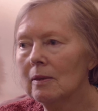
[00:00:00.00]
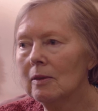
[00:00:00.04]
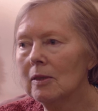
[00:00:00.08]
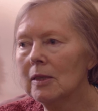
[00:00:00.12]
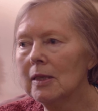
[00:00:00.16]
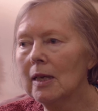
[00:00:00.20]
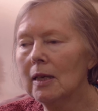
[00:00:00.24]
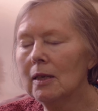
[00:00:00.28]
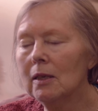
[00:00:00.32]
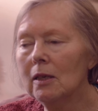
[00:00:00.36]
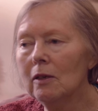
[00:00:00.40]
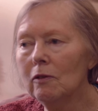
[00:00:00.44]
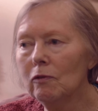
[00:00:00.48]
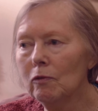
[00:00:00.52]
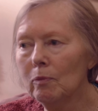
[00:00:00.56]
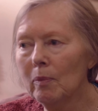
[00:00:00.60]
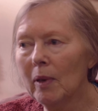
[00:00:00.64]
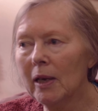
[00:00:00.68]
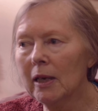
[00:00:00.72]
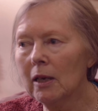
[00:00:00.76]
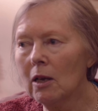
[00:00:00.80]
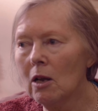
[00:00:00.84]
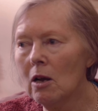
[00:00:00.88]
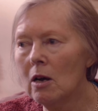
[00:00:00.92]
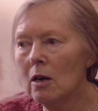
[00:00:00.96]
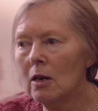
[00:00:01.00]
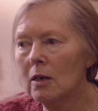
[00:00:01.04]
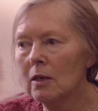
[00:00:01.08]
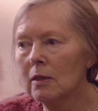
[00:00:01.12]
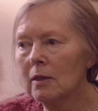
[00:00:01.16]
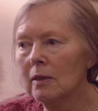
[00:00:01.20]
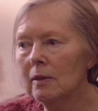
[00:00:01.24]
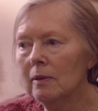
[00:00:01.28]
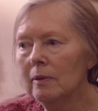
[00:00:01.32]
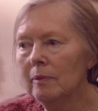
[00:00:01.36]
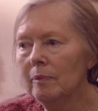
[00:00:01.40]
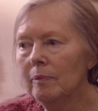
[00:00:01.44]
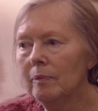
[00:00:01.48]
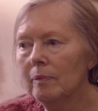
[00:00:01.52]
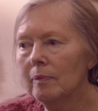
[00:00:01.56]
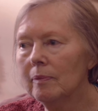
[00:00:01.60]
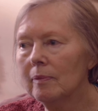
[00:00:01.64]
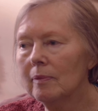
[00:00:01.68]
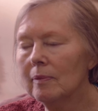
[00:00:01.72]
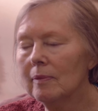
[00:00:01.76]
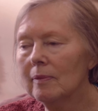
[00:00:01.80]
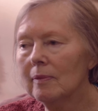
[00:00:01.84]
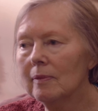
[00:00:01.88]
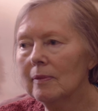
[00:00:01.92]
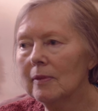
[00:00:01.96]
So I loved my garden.
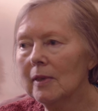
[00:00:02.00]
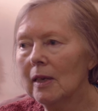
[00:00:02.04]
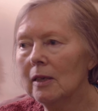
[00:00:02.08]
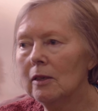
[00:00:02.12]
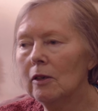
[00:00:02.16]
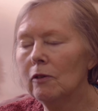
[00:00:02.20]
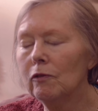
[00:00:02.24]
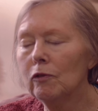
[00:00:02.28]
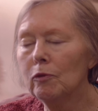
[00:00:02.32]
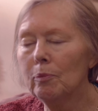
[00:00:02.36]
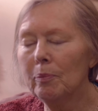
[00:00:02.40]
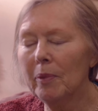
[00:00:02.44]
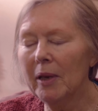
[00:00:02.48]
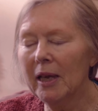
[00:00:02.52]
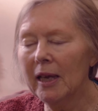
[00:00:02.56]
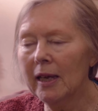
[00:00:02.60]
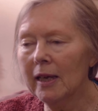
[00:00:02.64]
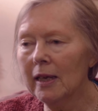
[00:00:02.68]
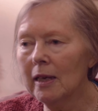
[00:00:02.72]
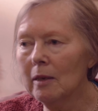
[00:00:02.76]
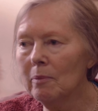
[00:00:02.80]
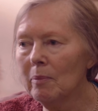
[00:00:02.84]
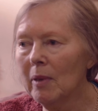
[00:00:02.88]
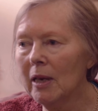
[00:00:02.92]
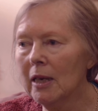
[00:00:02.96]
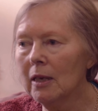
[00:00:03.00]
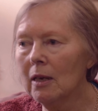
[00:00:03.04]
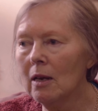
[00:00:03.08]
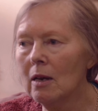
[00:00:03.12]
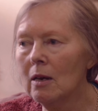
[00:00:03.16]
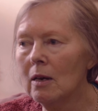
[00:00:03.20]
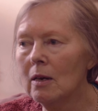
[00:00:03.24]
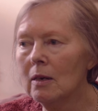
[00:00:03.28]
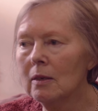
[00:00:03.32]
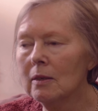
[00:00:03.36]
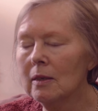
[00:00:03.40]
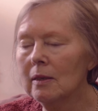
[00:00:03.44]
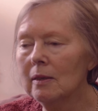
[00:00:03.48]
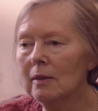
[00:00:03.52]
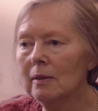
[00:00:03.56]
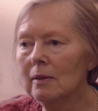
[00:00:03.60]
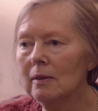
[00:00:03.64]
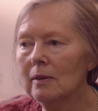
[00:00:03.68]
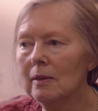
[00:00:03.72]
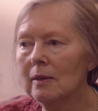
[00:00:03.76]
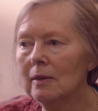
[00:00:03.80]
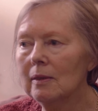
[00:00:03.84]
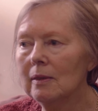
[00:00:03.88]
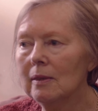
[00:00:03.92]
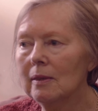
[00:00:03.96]
I loved being in my garden.
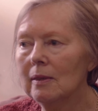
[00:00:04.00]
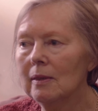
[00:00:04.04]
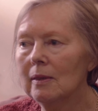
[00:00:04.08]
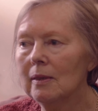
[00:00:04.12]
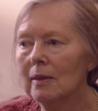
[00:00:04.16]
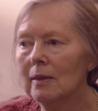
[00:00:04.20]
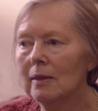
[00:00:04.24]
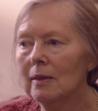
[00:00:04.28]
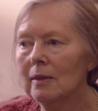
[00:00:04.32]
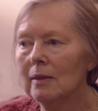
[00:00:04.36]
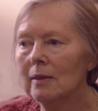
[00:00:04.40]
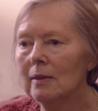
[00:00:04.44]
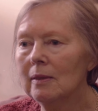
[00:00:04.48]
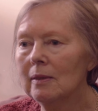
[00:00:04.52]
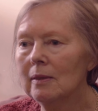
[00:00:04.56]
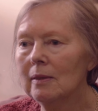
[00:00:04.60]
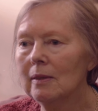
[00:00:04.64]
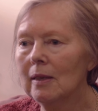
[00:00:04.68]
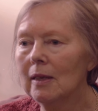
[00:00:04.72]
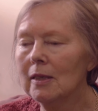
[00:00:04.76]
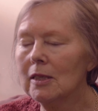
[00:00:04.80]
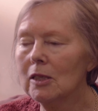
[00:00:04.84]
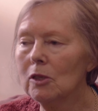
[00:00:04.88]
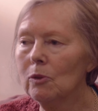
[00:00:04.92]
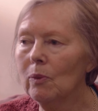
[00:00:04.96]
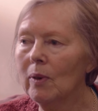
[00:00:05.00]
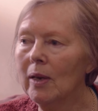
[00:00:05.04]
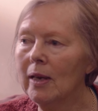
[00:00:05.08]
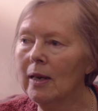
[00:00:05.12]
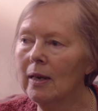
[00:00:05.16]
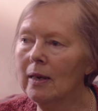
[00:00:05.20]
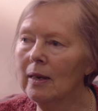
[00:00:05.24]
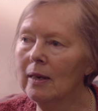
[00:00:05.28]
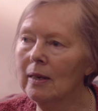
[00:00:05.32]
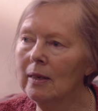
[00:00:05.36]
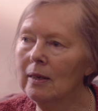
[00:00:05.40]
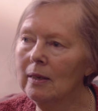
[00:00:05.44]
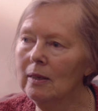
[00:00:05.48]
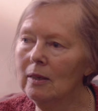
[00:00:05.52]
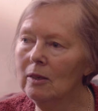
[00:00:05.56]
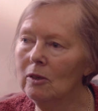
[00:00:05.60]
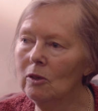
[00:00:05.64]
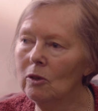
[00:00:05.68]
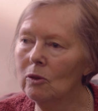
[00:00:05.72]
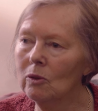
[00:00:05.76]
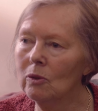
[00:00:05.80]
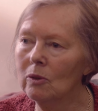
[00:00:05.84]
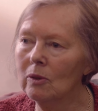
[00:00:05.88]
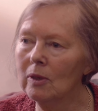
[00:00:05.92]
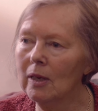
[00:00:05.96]
That's where I
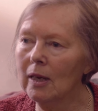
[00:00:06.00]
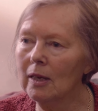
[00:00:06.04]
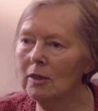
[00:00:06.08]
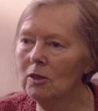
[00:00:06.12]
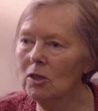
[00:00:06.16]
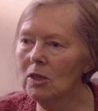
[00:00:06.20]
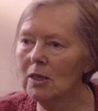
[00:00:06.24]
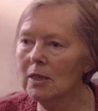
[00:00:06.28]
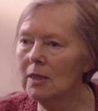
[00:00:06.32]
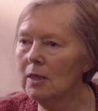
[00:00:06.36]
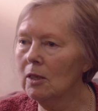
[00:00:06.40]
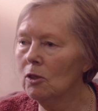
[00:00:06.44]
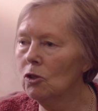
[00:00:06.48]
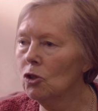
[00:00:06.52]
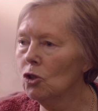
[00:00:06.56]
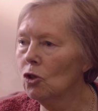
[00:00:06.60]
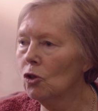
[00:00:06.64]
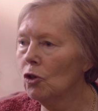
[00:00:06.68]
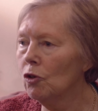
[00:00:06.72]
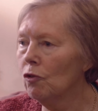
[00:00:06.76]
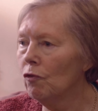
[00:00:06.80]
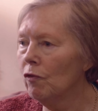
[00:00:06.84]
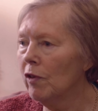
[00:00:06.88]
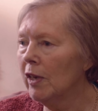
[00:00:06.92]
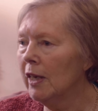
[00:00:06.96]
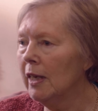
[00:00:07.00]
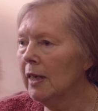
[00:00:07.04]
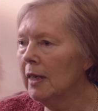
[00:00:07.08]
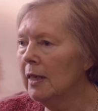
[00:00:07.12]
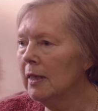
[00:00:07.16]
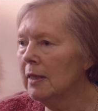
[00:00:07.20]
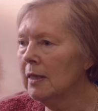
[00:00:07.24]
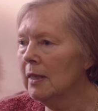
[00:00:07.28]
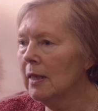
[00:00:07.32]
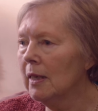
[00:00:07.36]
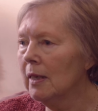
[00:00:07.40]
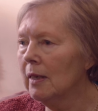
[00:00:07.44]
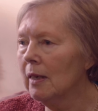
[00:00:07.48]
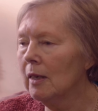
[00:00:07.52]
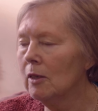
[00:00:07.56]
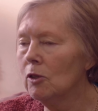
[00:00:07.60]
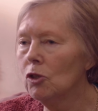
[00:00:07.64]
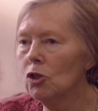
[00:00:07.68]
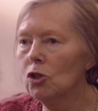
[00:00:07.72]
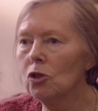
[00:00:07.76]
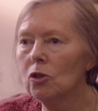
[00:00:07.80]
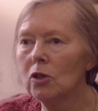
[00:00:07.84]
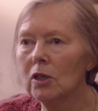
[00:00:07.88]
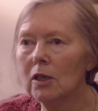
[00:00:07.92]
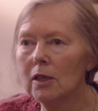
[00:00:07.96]
just enjoyed reading. I
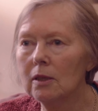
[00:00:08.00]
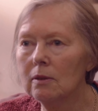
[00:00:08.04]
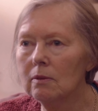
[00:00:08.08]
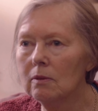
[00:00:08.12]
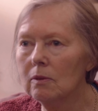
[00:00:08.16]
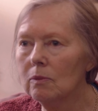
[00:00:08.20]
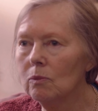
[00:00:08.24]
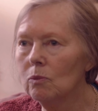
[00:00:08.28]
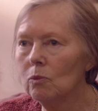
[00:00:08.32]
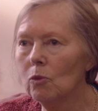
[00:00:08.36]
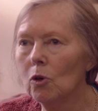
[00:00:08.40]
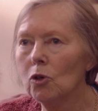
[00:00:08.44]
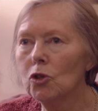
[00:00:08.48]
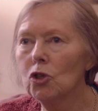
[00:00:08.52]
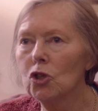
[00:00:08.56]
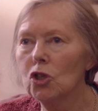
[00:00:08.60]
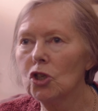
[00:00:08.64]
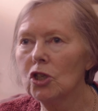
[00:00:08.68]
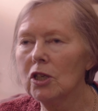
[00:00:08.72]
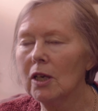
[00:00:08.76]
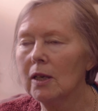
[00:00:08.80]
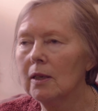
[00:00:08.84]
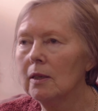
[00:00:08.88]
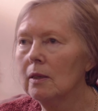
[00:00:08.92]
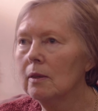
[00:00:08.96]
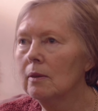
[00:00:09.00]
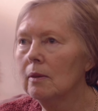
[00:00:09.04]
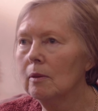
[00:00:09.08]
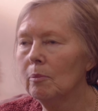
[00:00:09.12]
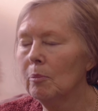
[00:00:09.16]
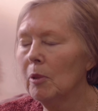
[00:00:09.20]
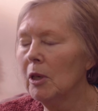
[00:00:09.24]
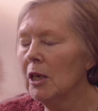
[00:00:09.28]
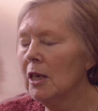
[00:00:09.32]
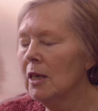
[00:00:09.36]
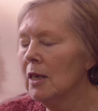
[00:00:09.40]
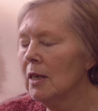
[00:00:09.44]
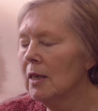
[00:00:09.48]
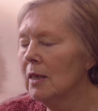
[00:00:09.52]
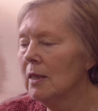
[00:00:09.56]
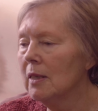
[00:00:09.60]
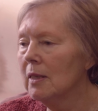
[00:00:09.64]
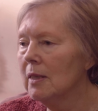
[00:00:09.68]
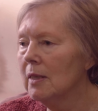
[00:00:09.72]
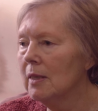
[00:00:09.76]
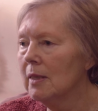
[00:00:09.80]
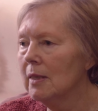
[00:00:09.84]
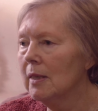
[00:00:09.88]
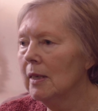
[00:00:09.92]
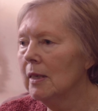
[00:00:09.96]
enjoyed watching the
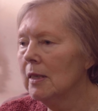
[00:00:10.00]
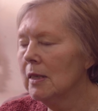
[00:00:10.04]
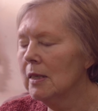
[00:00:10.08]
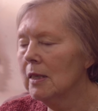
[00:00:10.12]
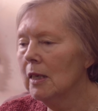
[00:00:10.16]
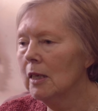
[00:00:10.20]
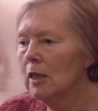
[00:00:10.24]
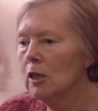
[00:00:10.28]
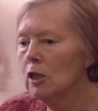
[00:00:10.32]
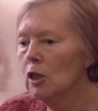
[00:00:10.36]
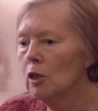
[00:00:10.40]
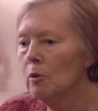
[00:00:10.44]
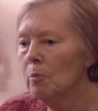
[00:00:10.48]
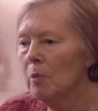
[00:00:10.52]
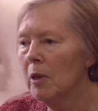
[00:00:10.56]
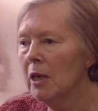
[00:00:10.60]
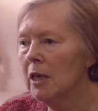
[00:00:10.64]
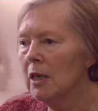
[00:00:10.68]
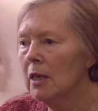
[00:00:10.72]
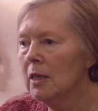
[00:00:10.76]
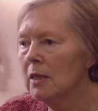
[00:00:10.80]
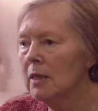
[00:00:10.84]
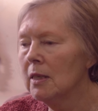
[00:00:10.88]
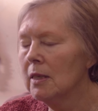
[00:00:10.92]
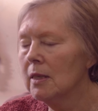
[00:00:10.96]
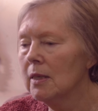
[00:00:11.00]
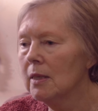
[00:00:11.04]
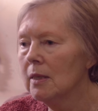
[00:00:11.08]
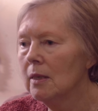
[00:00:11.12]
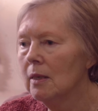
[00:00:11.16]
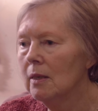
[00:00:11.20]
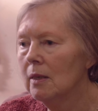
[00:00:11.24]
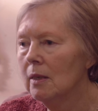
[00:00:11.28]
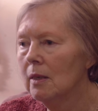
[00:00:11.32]
birds, listening to the birds.